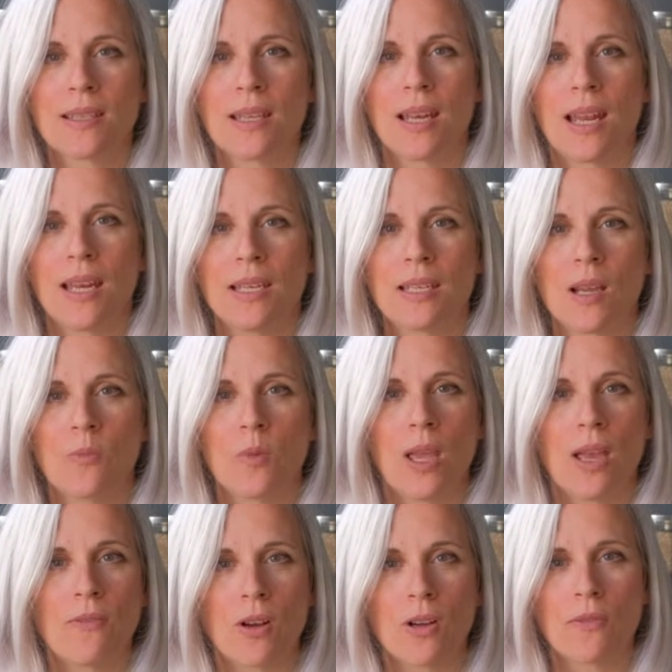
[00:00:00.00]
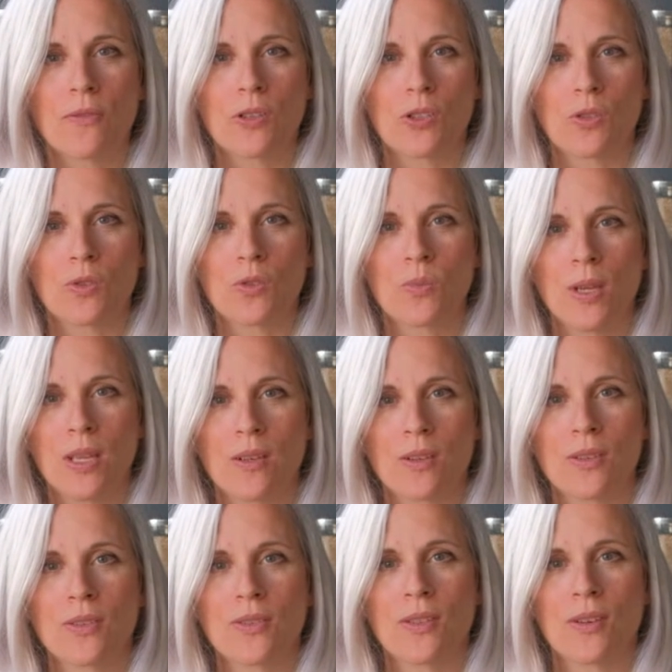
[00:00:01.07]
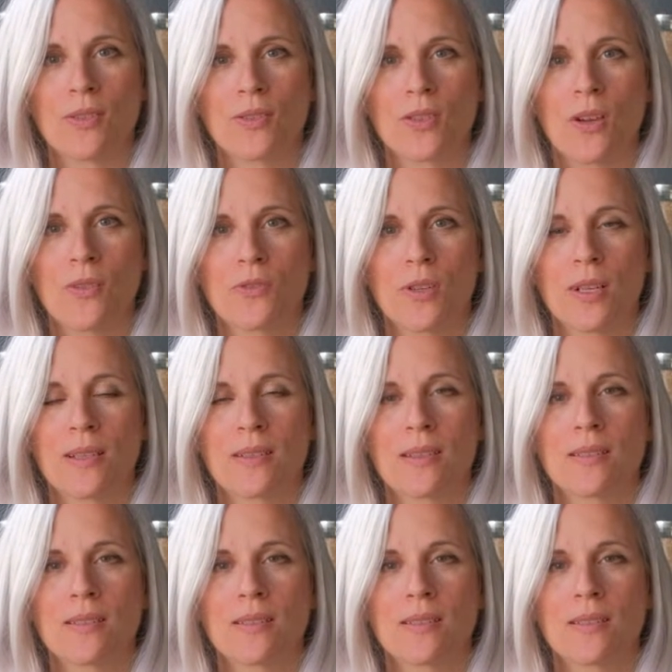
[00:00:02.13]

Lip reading: that anytime we have artificial sweeteners in our soft drinks,